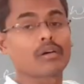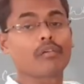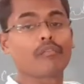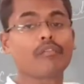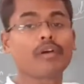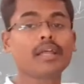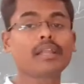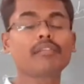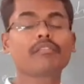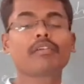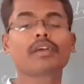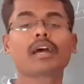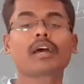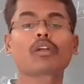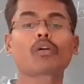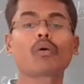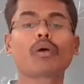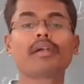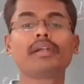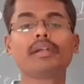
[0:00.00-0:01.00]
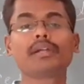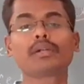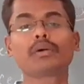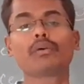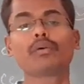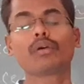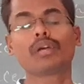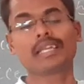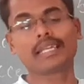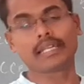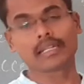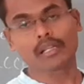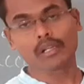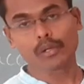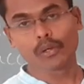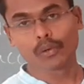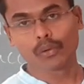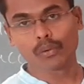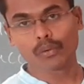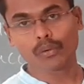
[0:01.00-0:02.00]
when we are going to
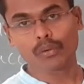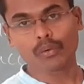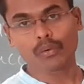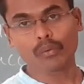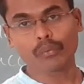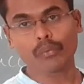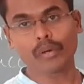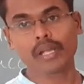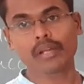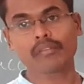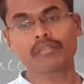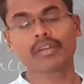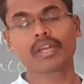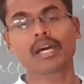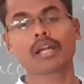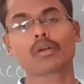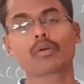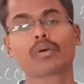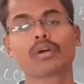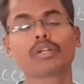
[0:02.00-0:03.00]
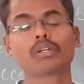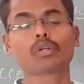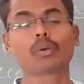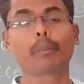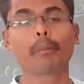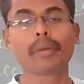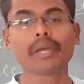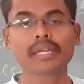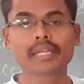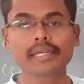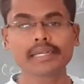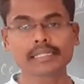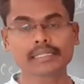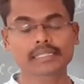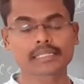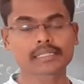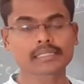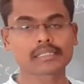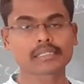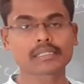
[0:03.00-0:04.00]
include, when we are going to
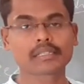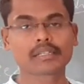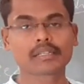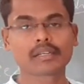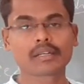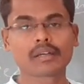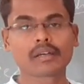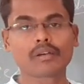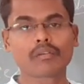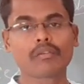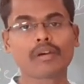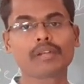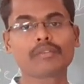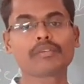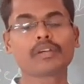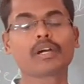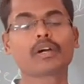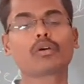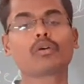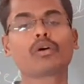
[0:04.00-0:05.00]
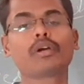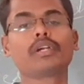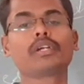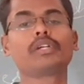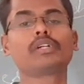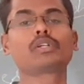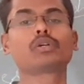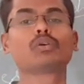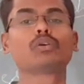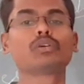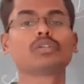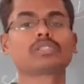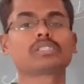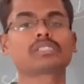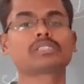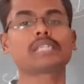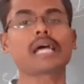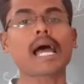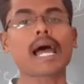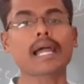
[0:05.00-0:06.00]
begins, when we are going to
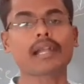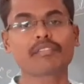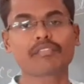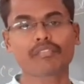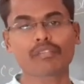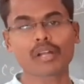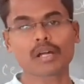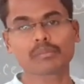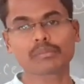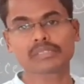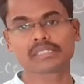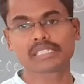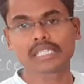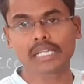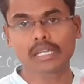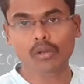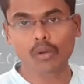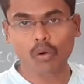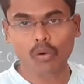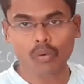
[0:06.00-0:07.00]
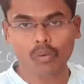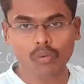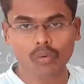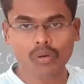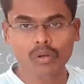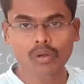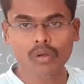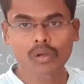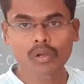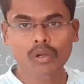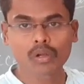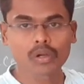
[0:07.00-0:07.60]
start from 0